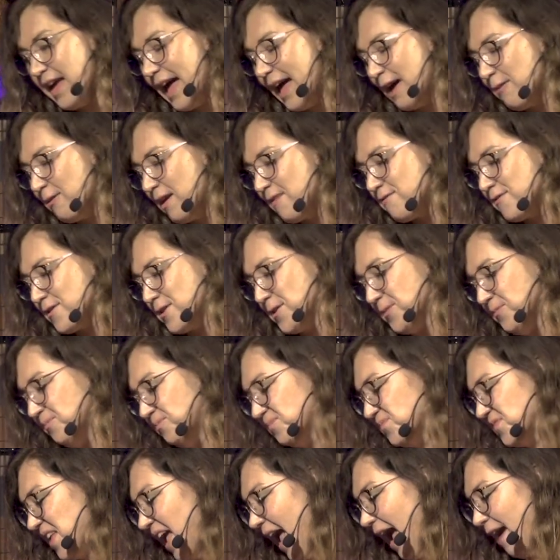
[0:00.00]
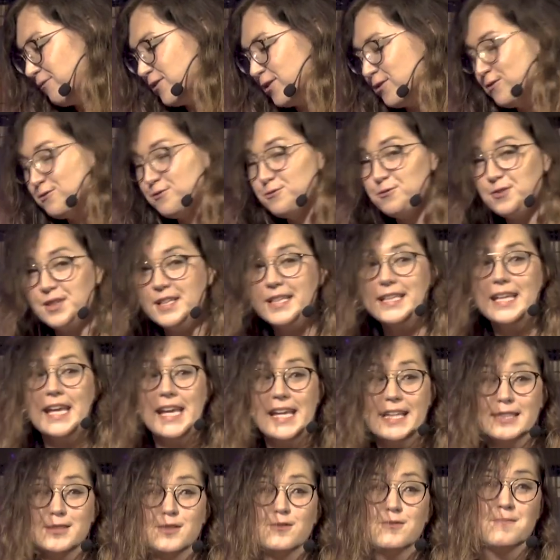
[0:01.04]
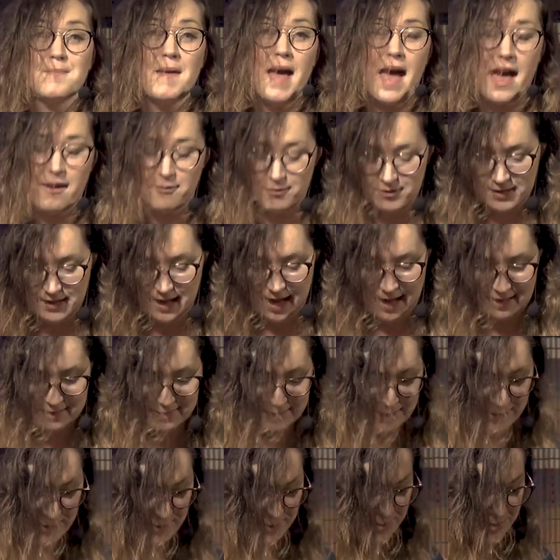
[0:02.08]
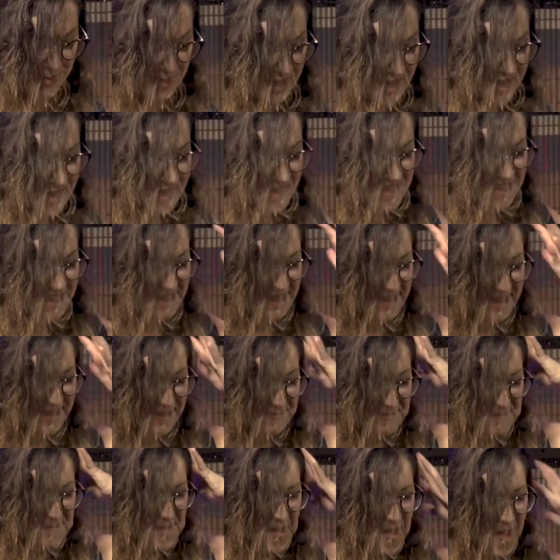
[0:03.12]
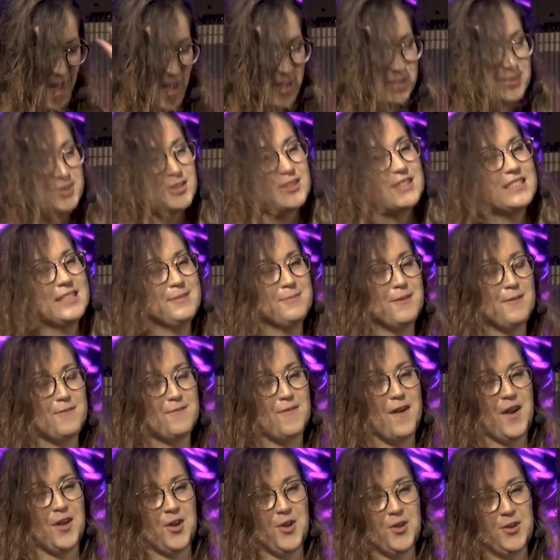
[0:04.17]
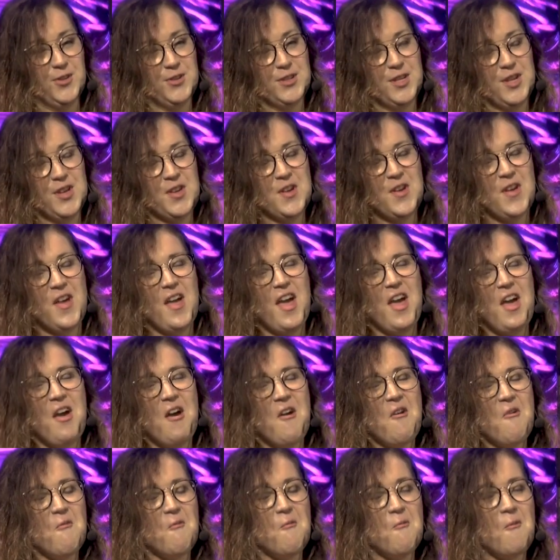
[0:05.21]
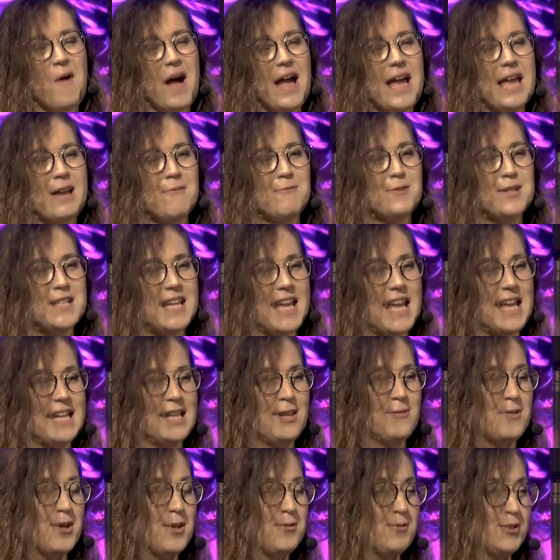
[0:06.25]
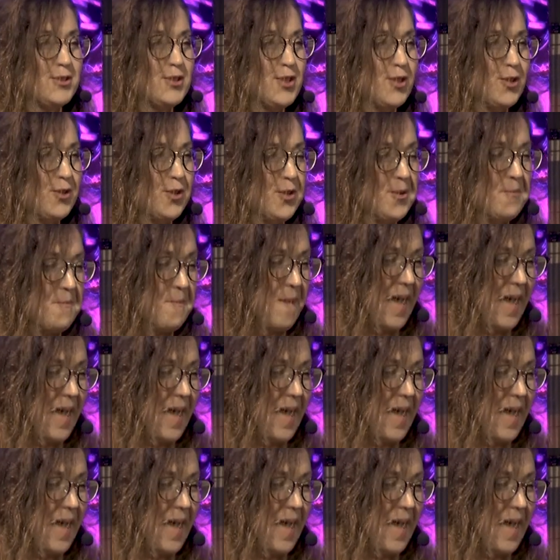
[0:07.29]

However, after 3 days of math classes, I am utterly befuddled. Why would anyone want to learn